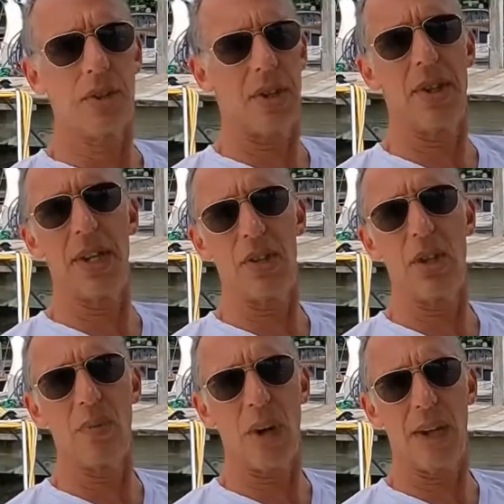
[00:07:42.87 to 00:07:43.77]
those are the
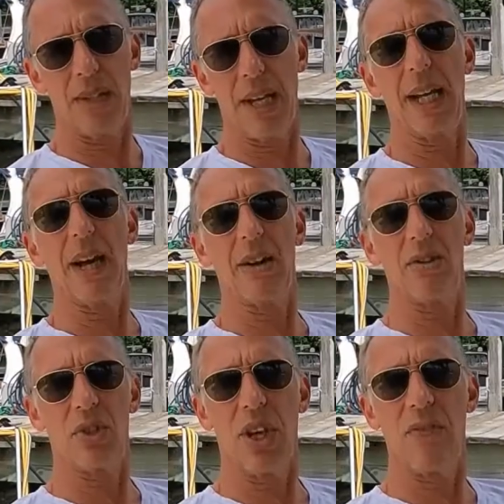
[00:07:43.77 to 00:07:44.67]
things you can probably take care of
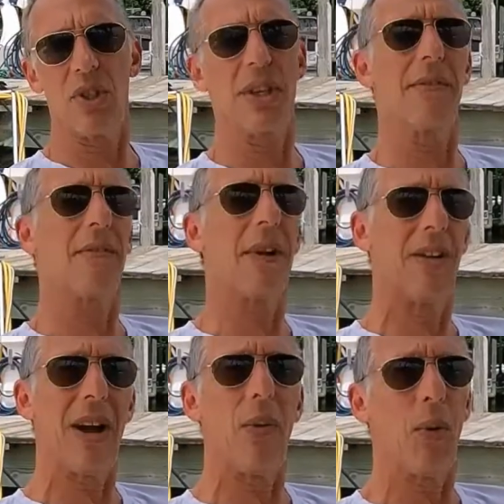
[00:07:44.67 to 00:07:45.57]
yourself. You just have to
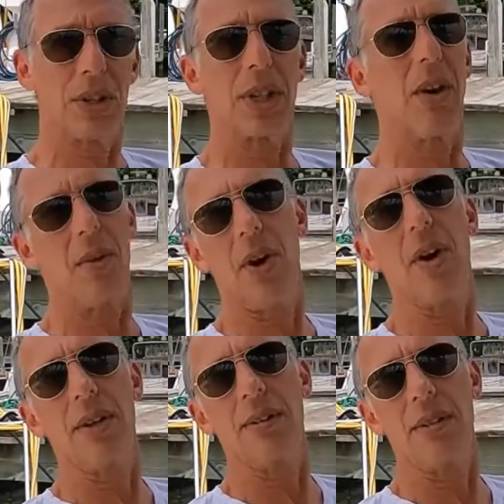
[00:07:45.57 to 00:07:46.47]
figure out what's going
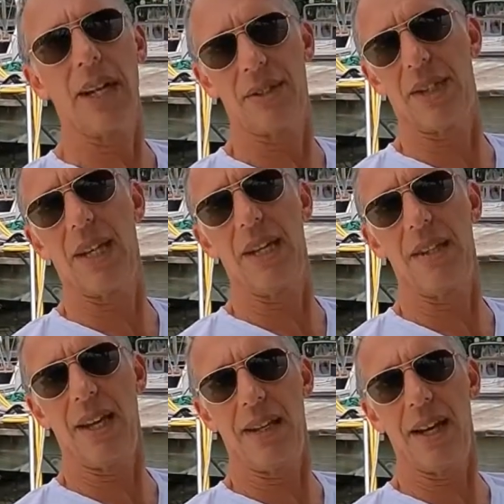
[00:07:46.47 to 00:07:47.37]
on. That's the
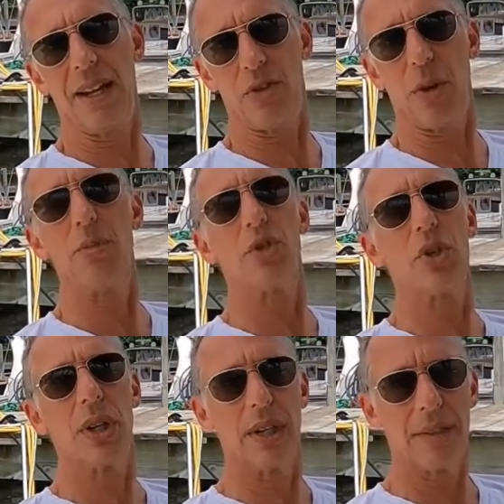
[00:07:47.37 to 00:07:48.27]
key thing, how to
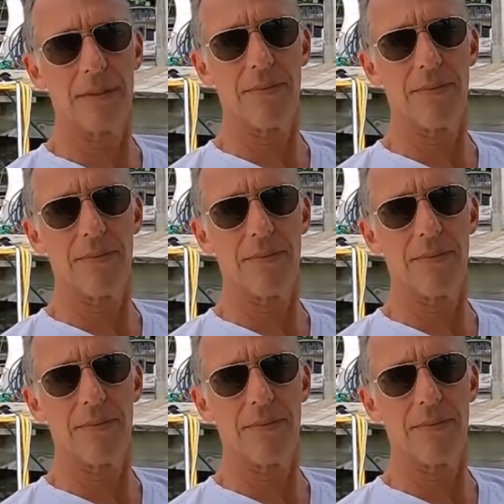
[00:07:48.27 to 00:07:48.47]
troubleshoot it.